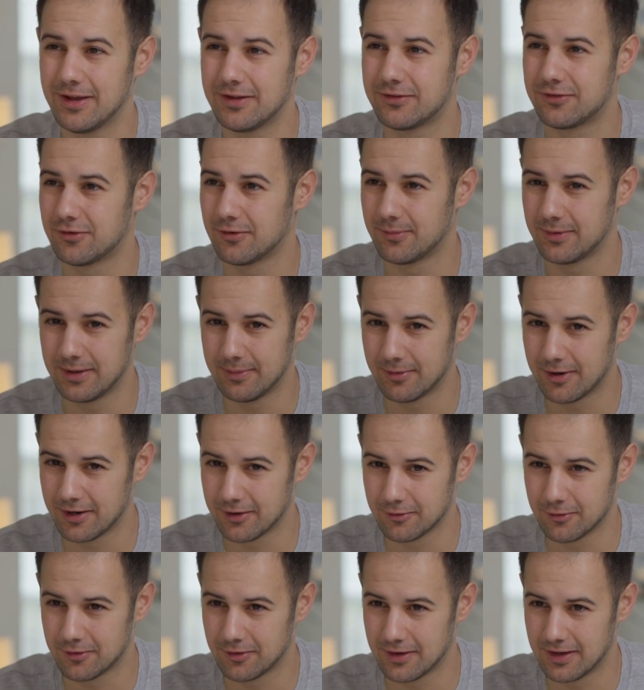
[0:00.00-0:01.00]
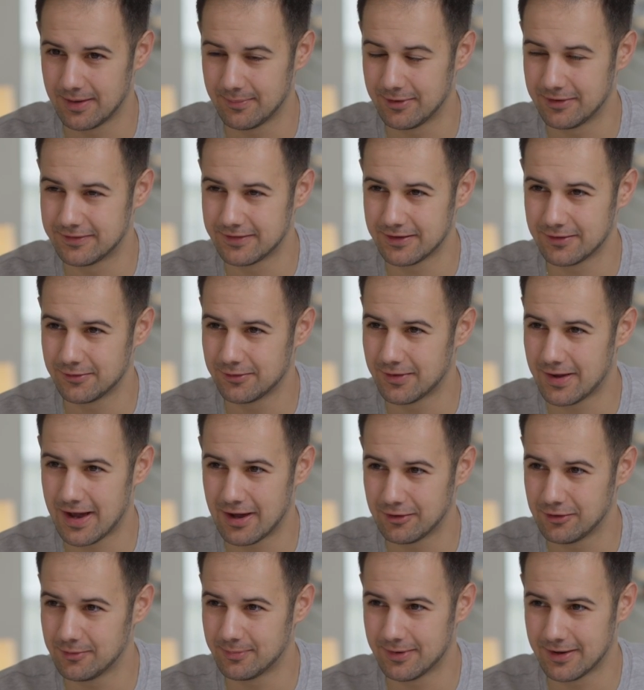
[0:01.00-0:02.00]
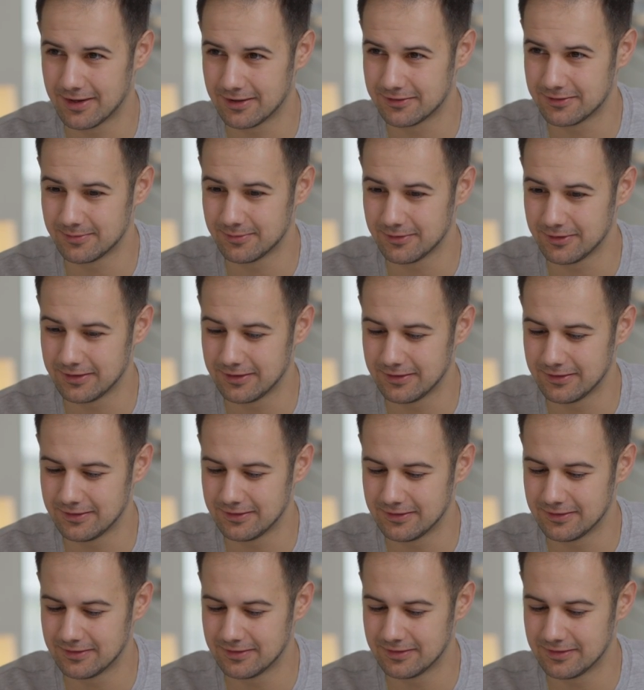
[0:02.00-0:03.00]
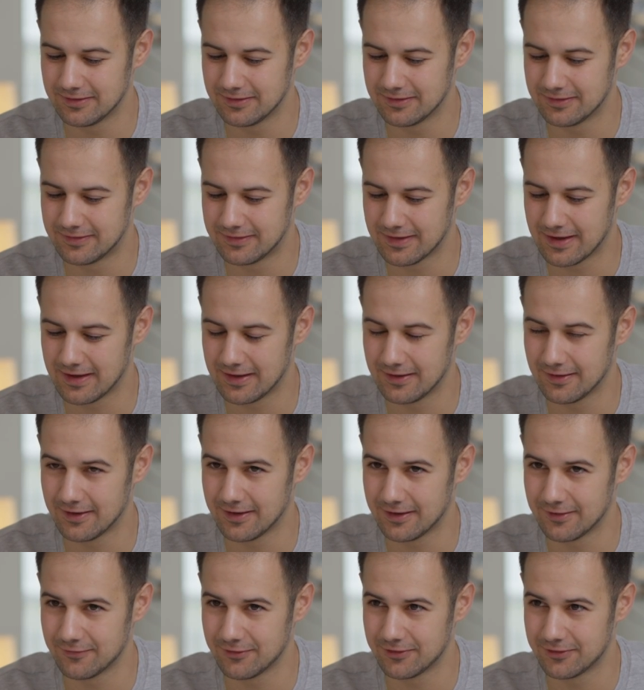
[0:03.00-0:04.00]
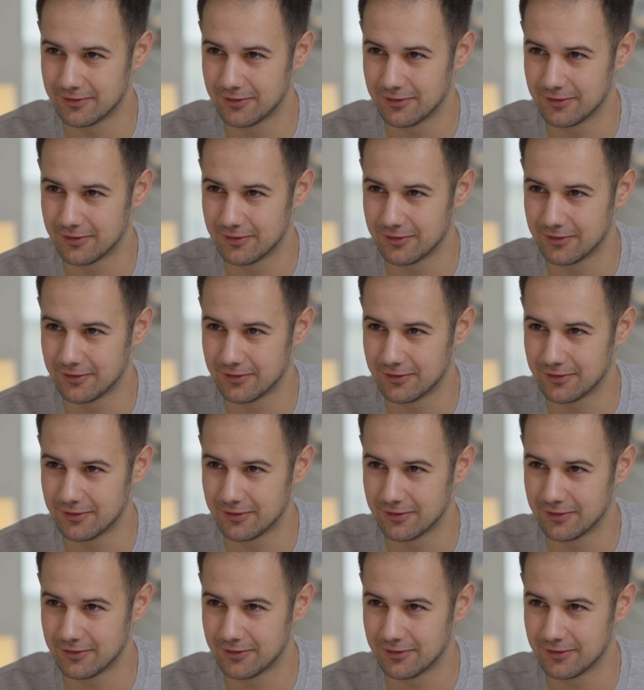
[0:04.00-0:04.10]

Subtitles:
has so many microclimates. I don't know how you possibly say like if it's